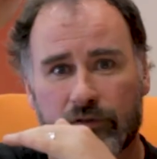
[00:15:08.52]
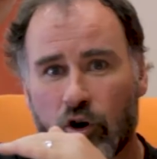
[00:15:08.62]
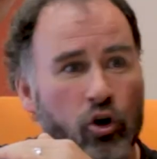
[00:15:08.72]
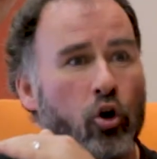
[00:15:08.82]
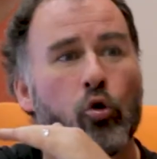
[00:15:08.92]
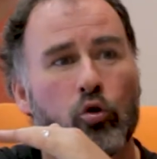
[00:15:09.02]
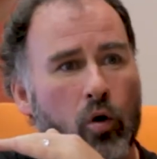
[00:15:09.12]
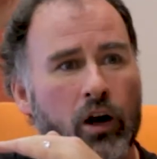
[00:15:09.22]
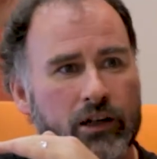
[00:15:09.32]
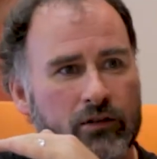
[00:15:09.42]
our gold
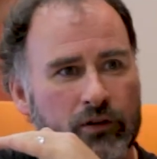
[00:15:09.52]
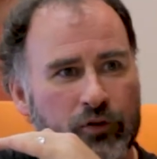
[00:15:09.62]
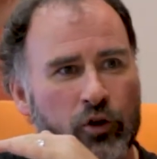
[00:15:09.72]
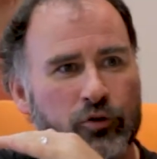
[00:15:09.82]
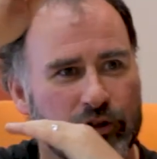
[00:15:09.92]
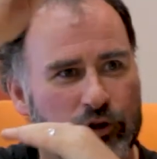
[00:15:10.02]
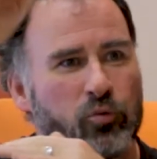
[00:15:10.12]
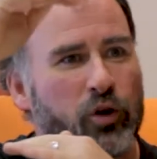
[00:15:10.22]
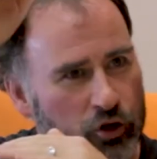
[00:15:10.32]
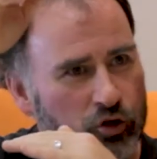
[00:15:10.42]
quality reviews. This is
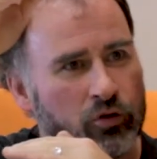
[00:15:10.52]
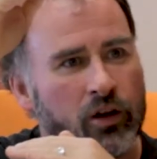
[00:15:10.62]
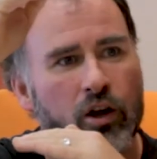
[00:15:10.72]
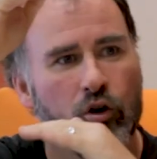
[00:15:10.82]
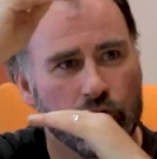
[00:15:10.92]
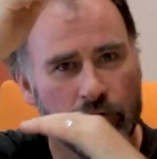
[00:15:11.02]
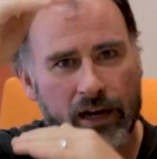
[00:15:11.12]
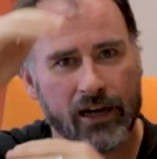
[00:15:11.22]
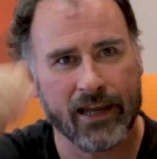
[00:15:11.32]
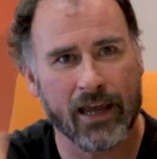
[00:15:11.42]
what you should
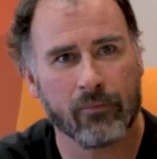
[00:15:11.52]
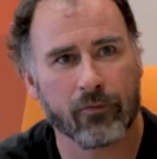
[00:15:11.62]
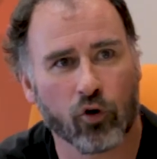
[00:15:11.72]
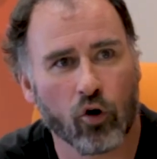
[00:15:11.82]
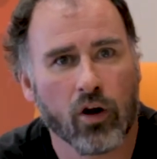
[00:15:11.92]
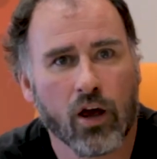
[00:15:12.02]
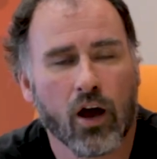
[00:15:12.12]
really aim for.